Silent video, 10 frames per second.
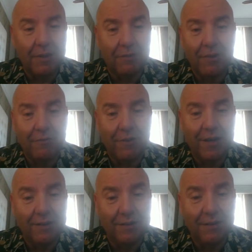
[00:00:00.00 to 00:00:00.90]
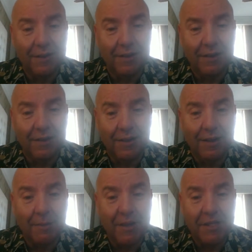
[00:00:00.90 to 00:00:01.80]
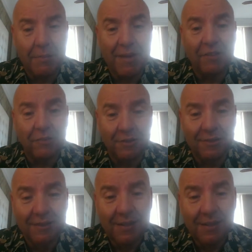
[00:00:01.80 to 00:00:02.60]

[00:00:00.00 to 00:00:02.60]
great friend and an amazing mentor. No?